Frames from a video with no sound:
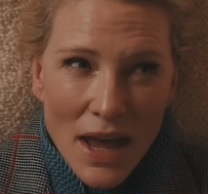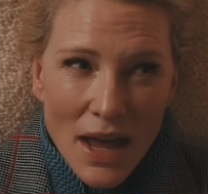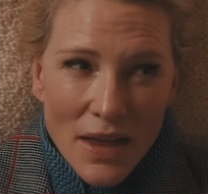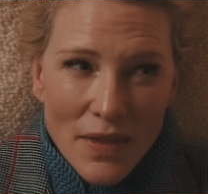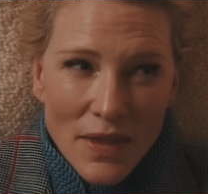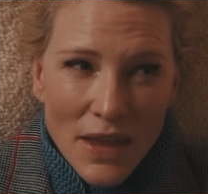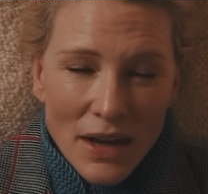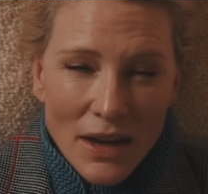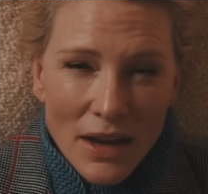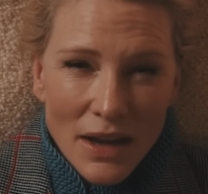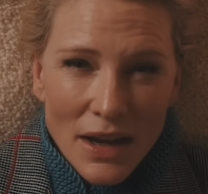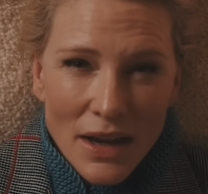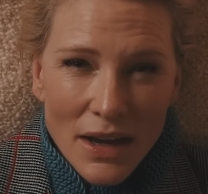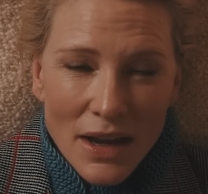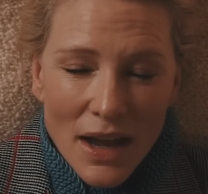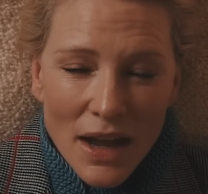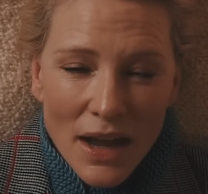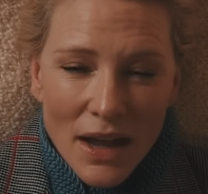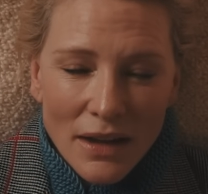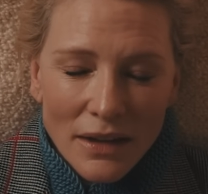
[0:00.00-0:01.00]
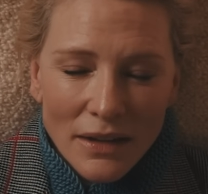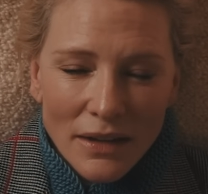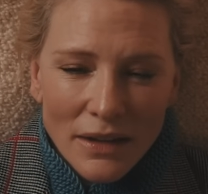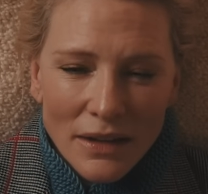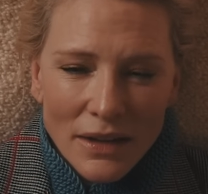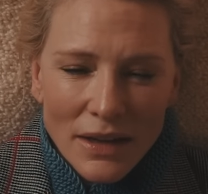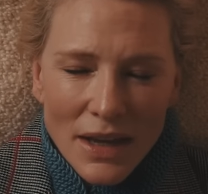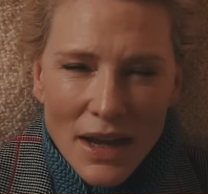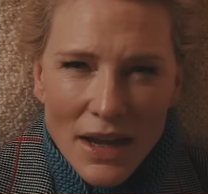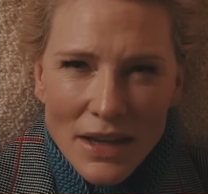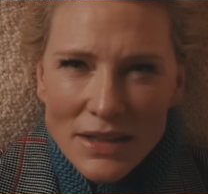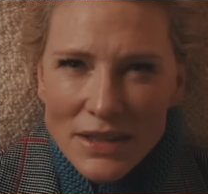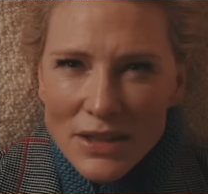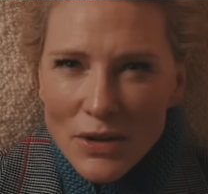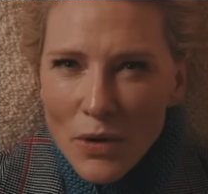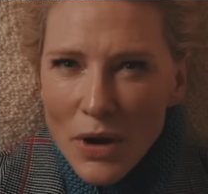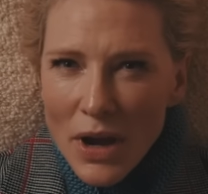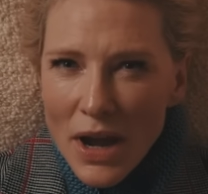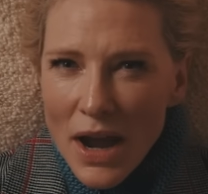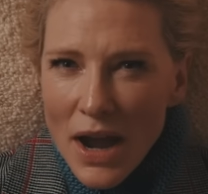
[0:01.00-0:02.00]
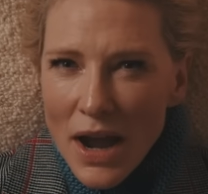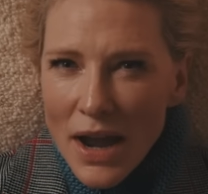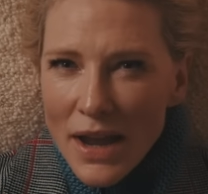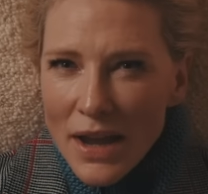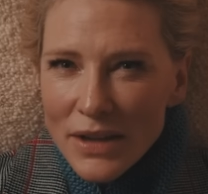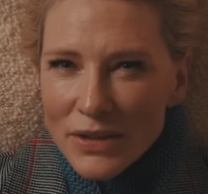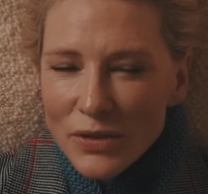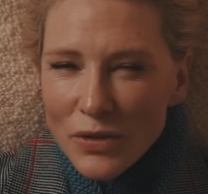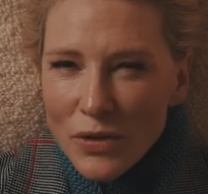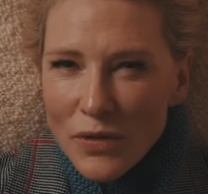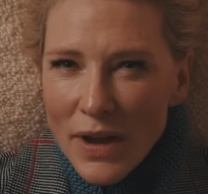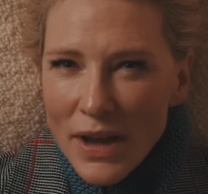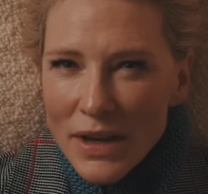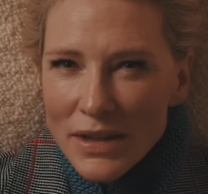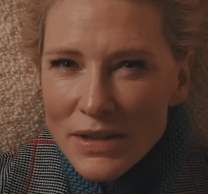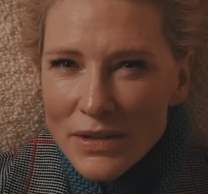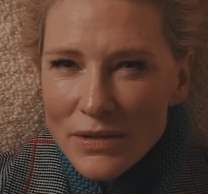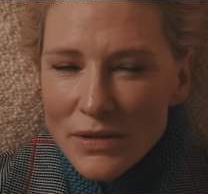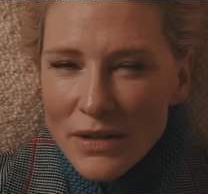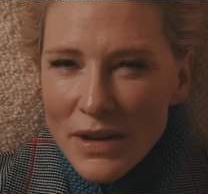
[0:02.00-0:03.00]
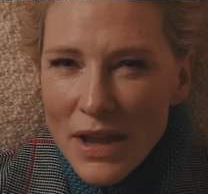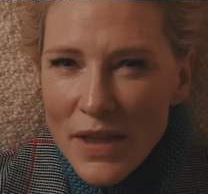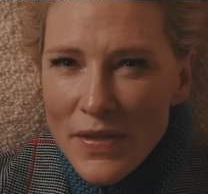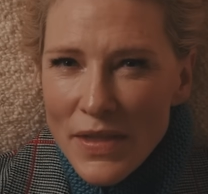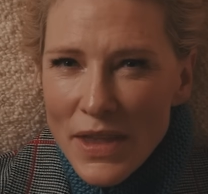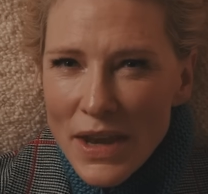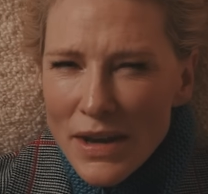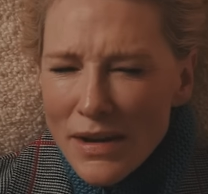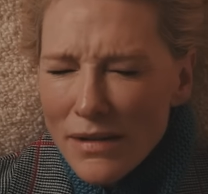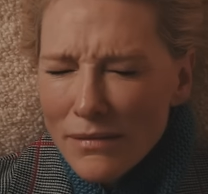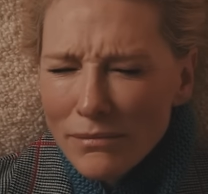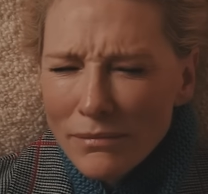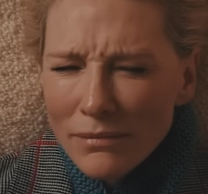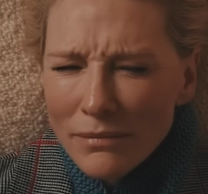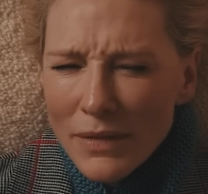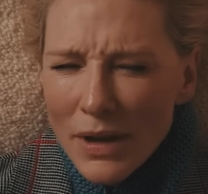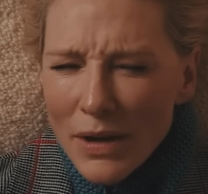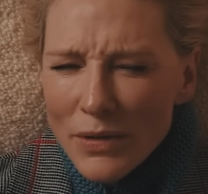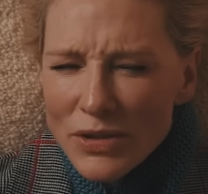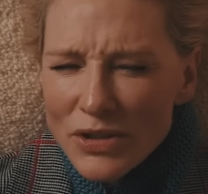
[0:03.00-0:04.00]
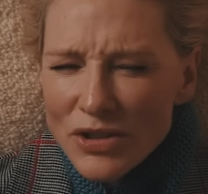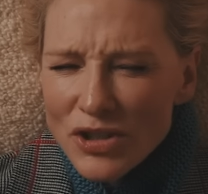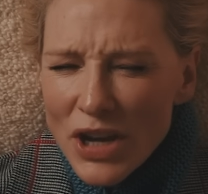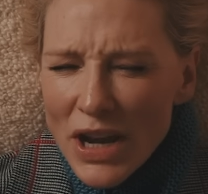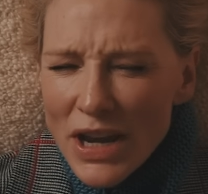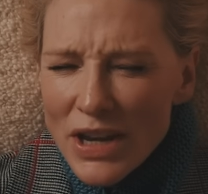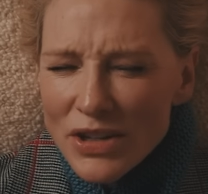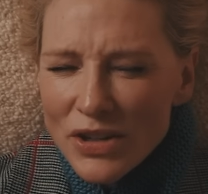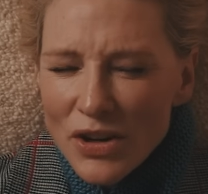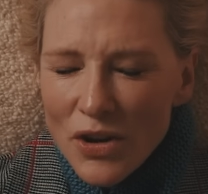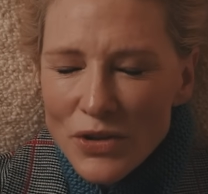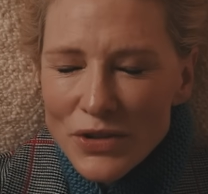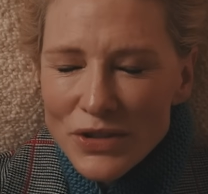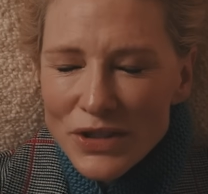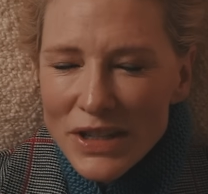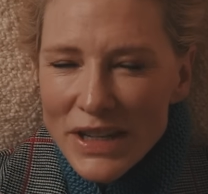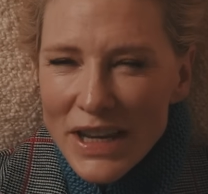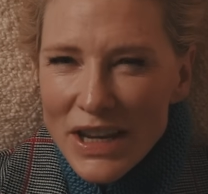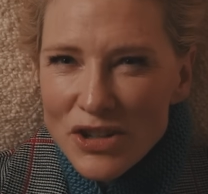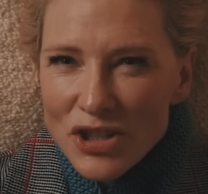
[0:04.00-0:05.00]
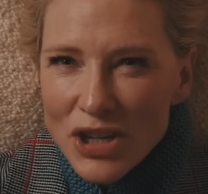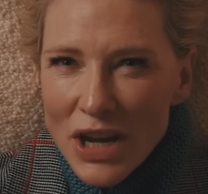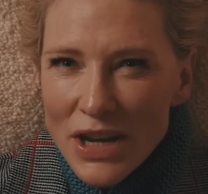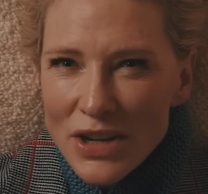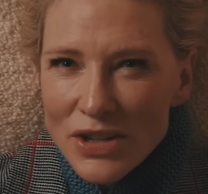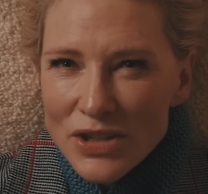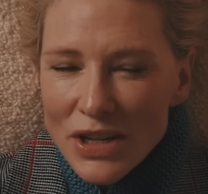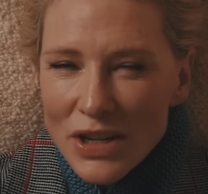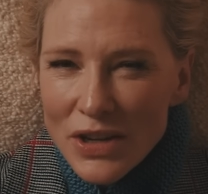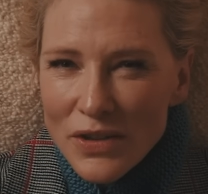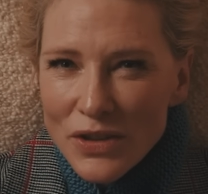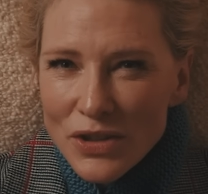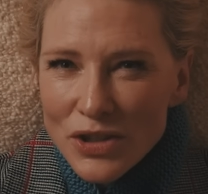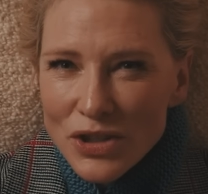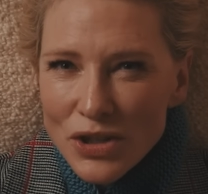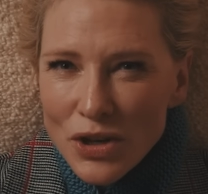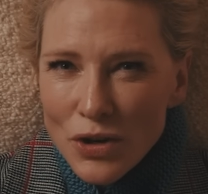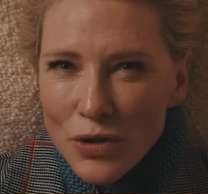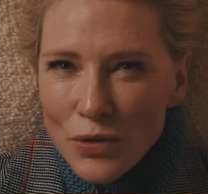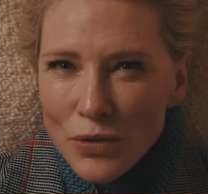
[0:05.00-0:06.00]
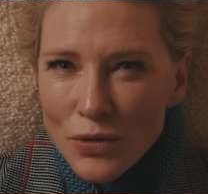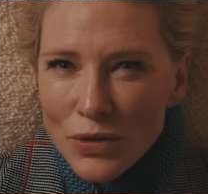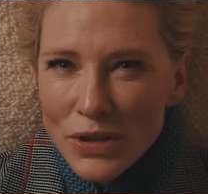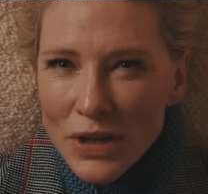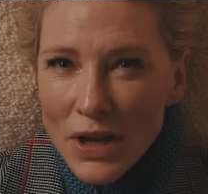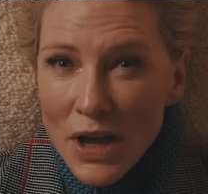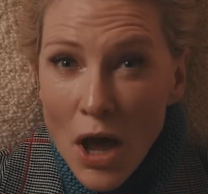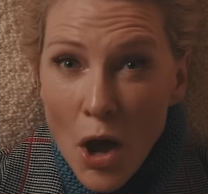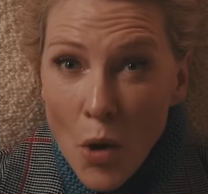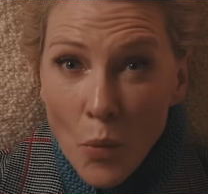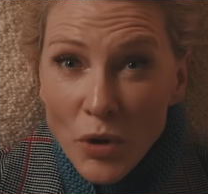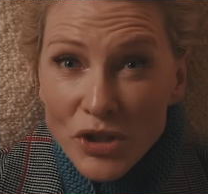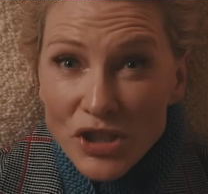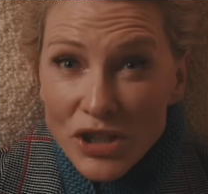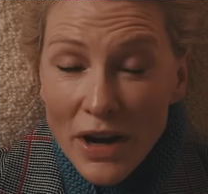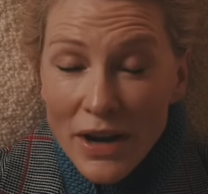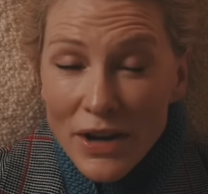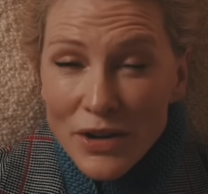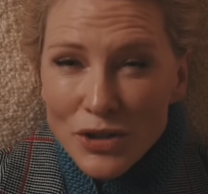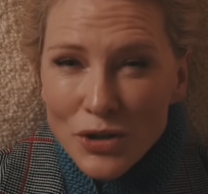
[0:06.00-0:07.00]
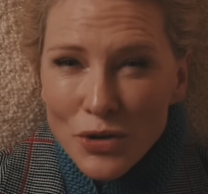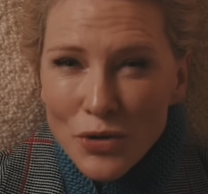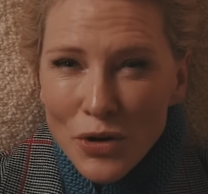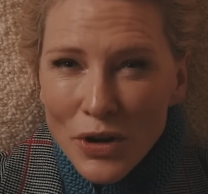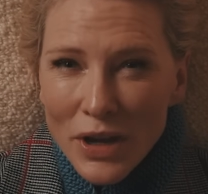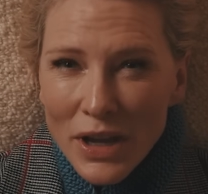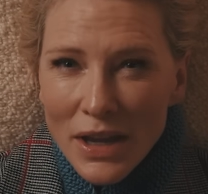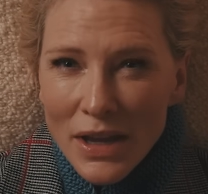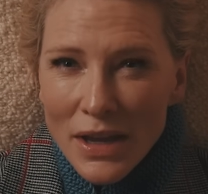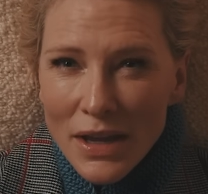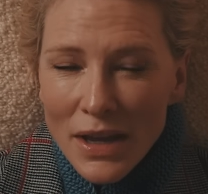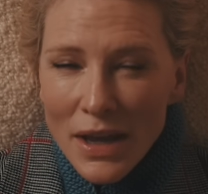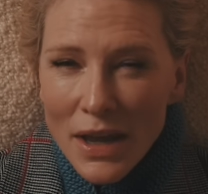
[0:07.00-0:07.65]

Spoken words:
And then I sort of had to, and then I was constantly changing at the shoot, which I enjoy.